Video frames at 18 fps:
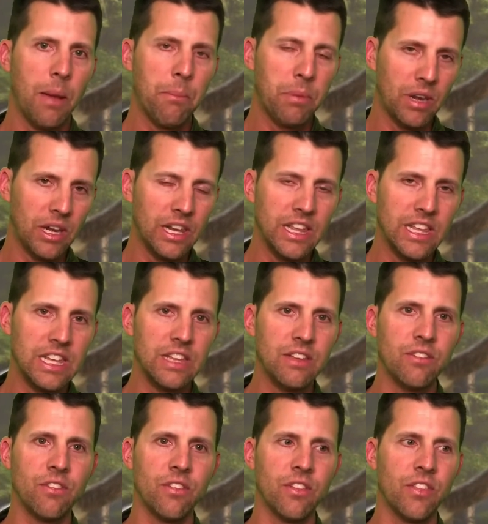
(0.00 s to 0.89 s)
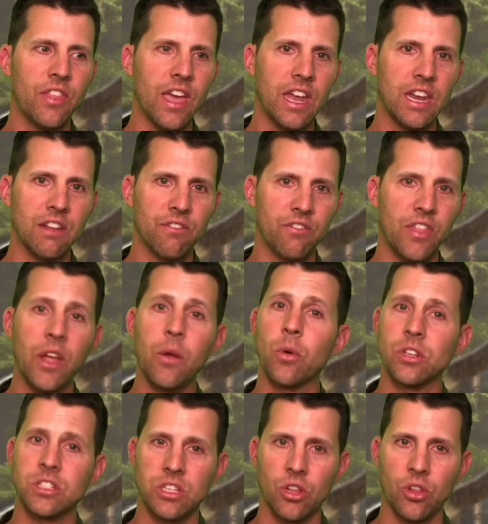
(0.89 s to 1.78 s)
I believe that if
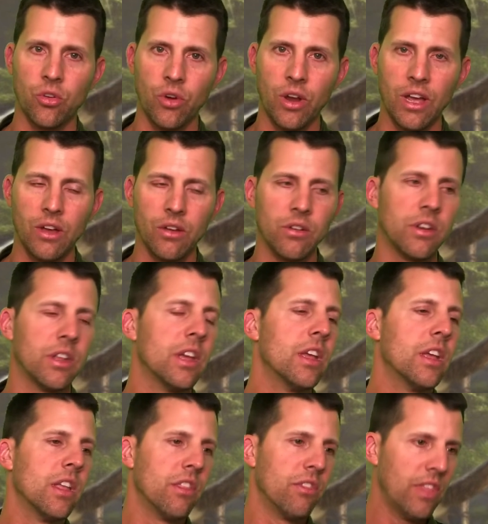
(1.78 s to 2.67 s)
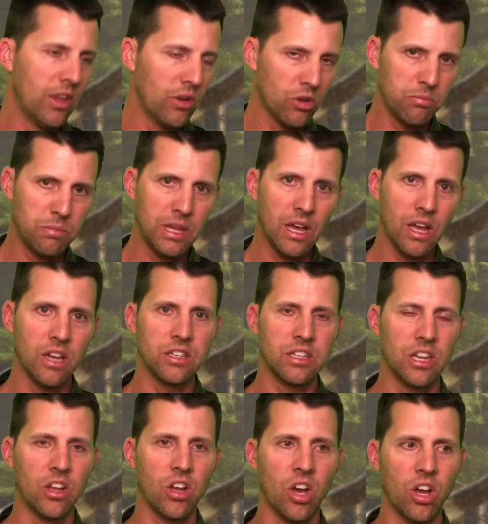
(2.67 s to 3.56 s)
they were still around, they would be
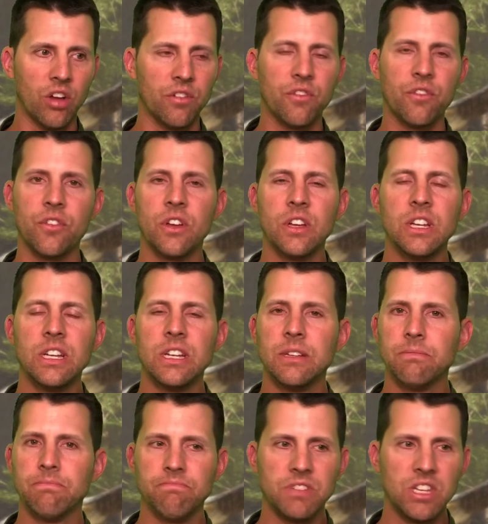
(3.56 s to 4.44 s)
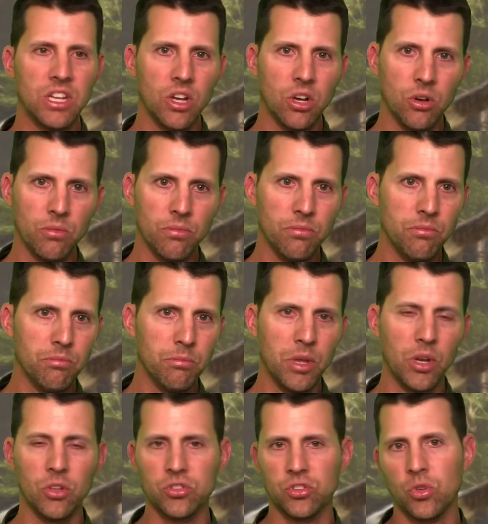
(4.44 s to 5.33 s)
hunting off, you know,
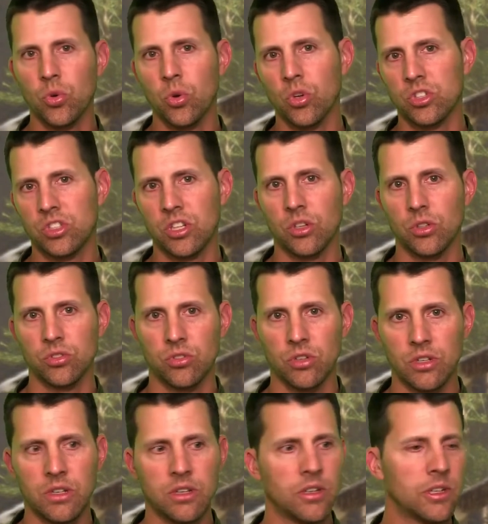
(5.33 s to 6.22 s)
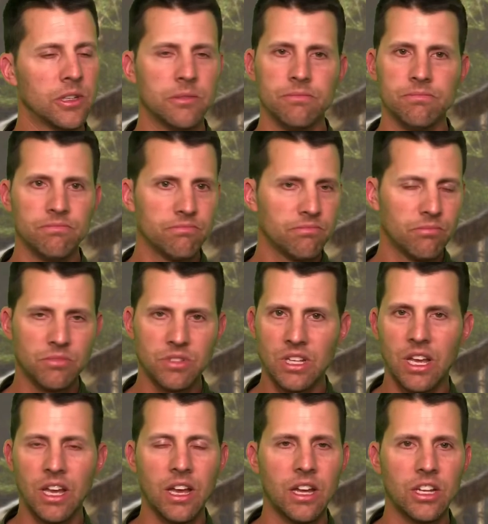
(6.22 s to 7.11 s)
middle school children.
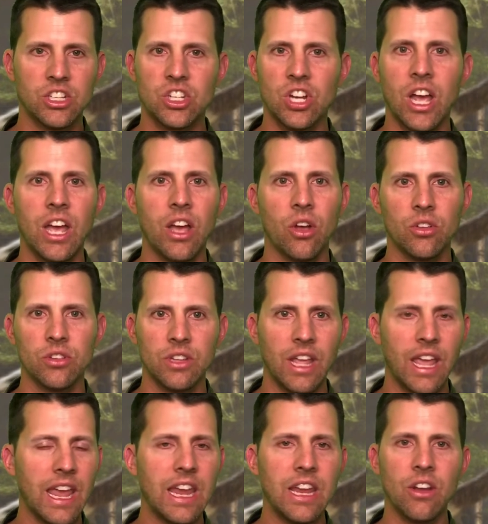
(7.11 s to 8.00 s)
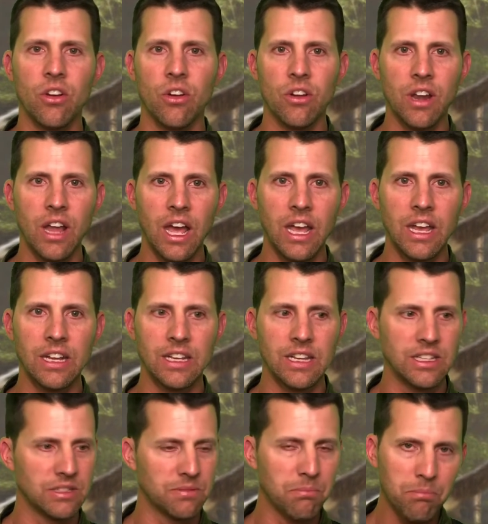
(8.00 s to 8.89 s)
A child eight or
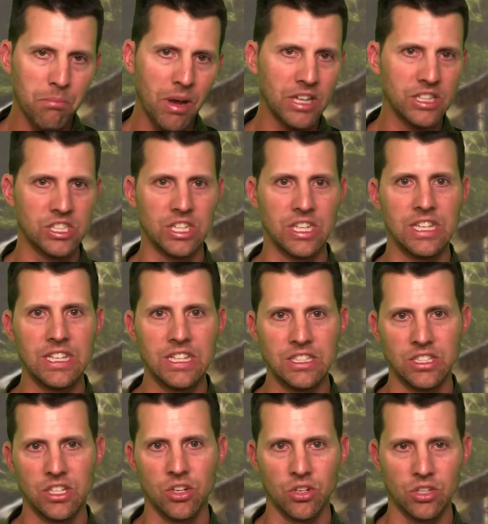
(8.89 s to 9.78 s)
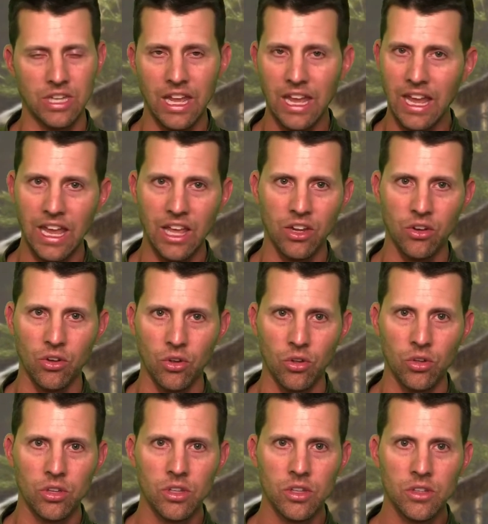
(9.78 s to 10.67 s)
nine is much easier to
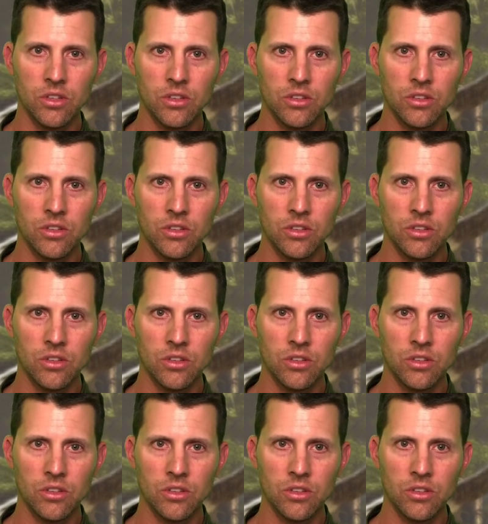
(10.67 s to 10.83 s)
handle